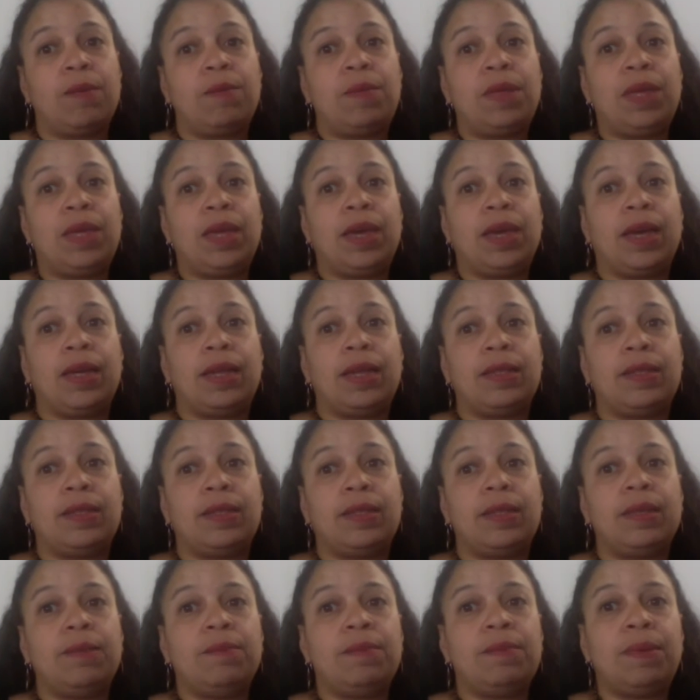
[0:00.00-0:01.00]

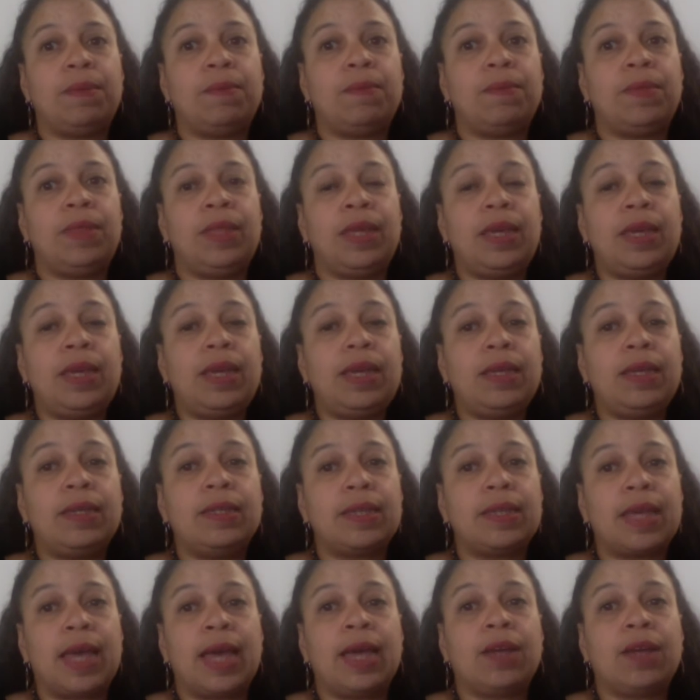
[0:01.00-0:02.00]
because
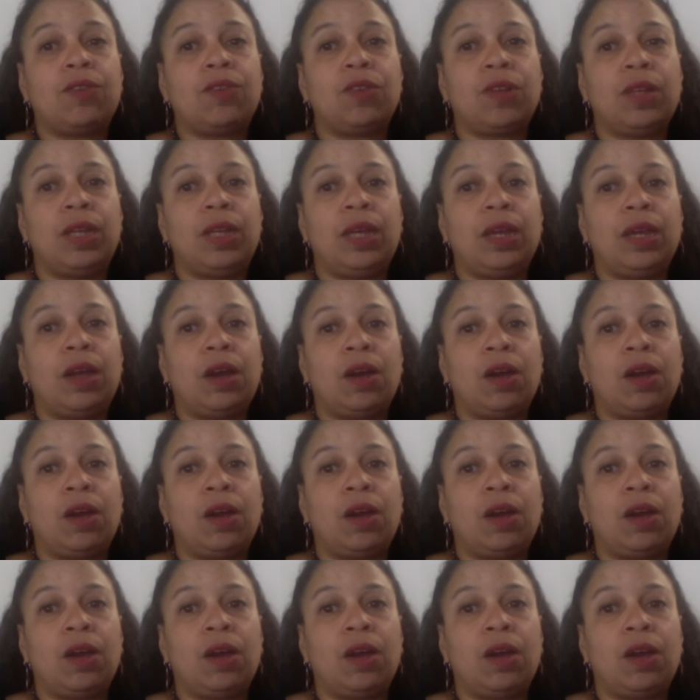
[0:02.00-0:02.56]
these actually